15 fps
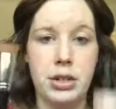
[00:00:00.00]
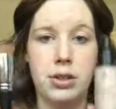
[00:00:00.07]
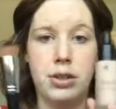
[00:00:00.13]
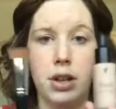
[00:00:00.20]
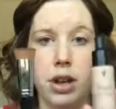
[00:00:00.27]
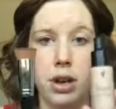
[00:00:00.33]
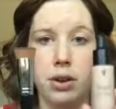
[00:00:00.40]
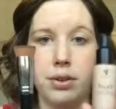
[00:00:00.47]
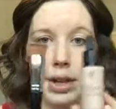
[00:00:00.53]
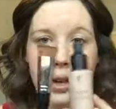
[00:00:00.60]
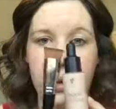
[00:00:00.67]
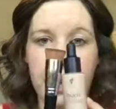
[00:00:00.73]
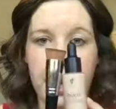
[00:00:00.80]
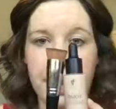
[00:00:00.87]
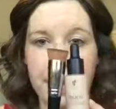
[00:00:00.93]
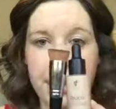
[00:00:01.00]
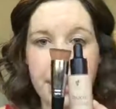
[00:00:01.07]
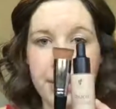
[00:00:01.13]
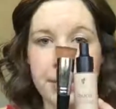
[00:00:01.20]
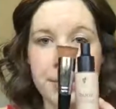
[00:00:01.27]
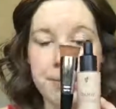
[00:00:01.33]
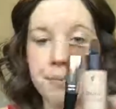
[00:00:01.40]
So they go
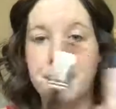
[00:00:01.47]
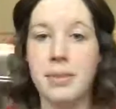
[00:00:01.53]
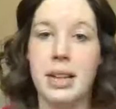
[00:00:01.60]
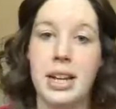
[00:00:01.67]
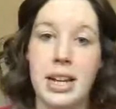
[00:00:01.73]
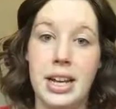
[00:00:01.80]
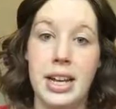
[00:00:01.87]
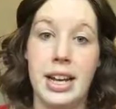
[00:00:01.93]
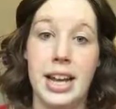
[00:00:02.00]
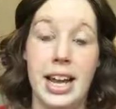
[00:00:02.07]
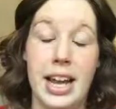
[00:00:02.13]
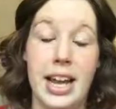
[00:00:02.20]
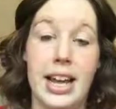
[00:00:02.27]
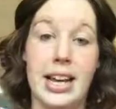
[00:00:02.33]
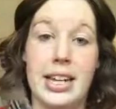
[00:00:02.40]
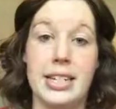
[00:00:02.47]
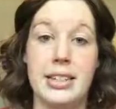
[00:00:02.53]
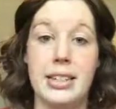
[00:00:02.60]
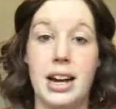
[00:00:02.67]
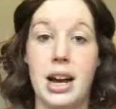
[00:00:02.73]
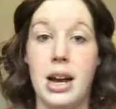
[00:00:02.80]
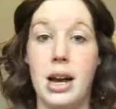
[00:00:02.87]
together
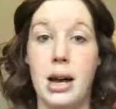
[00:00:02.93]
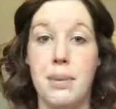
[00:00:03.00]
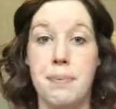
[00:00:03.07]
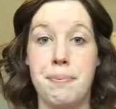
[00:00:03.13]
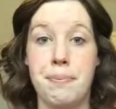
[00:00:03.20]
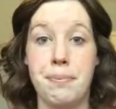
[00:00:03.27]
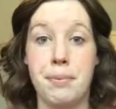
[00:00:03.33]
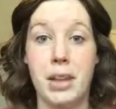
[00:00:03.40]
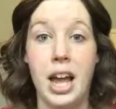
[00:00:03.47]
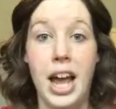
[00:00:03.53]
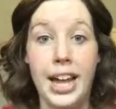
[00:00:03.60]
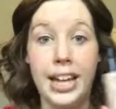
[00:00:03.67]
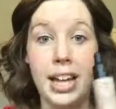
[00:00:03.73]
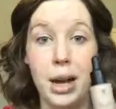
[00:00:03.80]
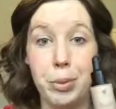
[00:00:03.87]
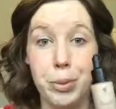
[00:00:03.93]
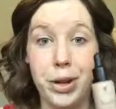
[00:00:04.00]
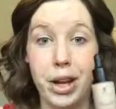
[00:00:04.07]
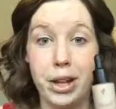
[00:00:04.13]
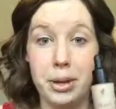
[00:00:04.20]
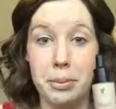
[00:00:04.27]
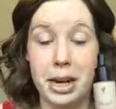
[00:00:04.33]
and um, I can help you
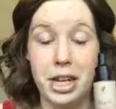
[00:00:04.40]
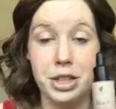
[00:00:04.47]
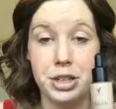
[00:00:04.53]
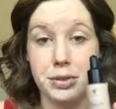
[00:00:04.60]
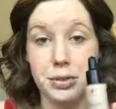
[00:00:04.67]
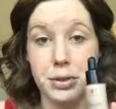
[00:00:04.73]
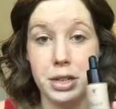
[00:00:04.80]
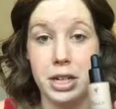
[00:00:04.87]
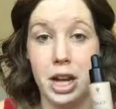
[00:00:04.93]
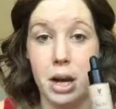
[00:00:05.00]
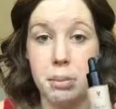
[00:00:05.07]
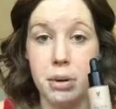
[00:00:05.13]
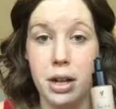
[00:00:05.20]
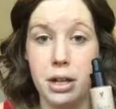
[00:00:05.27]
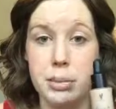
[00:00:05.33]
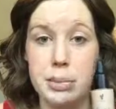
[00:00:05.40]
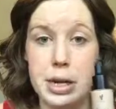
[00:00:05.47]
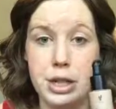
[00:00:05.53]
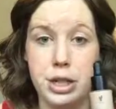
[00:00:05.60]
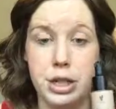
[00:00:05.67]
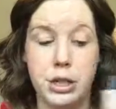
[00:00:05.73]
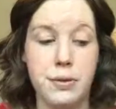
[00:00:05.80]
color match if you need help color
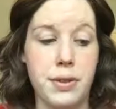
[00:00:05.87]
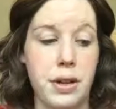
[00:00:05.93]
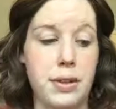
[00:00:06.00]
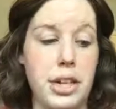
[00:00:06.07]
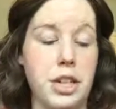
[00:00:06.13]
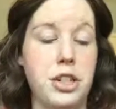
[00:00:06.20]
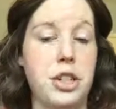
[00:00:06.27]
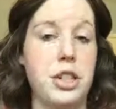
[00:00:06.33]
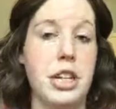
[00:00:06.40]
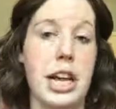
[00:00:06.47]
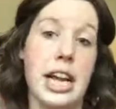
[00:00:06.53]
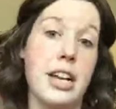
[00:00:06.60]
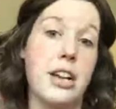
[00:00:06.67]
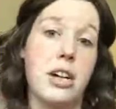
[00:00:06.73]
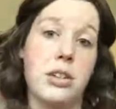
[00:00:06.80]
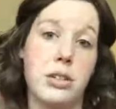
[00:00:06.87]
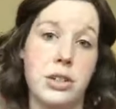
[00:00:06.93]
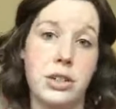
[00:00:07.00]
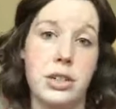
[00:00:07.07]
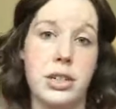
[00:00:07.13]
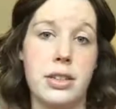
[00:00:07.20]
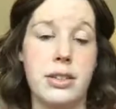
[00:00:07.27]
matching your foundation and also
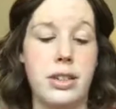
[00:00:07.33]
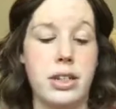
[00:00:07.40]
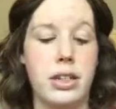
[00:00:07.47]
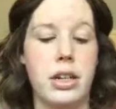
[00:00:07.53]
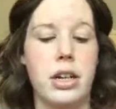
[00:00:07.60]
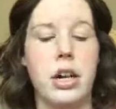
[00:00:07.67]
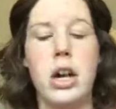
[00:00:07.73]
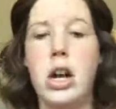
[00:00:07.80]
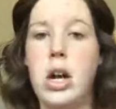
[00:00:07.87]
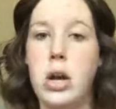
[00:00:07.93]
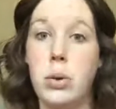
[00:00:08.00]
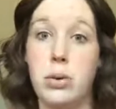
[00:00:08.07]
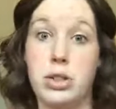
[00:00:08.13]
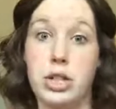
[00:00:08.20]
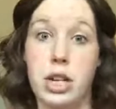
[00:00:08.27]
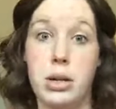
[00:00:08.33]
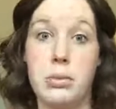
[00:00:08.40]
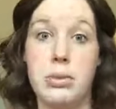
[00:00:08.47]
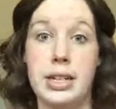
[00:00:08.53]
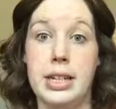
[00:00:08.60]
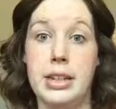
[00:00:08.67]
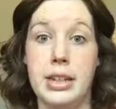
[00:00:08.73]
your concealer which
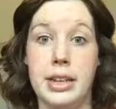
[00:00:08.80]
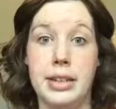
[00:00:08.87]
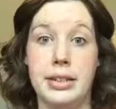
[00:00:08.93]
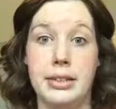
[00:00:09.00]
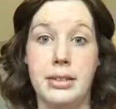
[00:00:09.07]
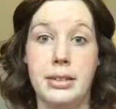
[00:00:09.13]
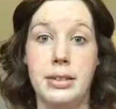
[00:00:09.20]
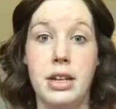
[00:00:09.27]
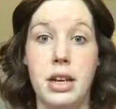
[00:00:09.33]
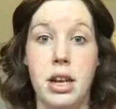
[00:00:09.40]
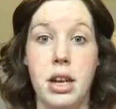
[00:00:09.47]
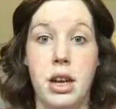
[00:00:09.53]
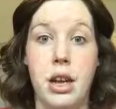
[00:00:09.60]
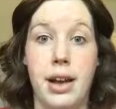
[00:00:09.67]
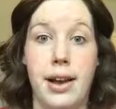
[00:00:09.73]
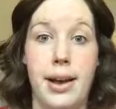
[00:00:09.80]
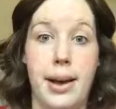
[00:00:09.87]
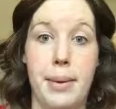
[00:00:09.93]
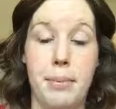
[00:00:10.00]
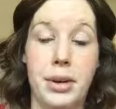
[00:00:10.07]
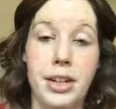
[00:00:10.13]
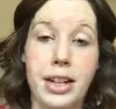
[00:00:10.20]
comes in this
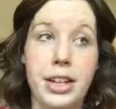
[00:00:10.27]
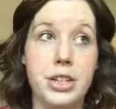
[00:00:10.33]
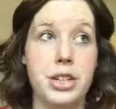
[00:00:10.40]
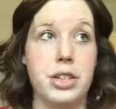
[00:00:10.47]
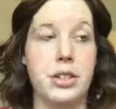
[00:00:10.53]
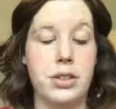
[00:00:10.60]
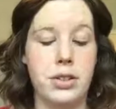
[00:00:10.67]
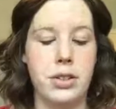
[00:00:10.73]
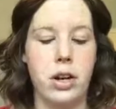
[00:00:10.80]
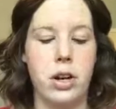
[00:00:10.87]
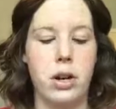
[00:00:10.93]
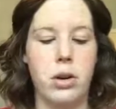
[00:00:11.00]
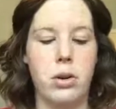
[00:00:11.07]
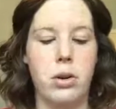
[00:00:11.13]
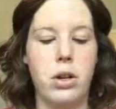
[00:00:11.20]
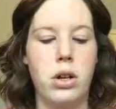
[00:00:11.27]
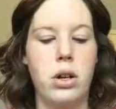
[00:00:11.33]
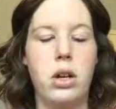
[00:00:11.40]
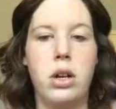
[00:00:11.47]
um, collection. So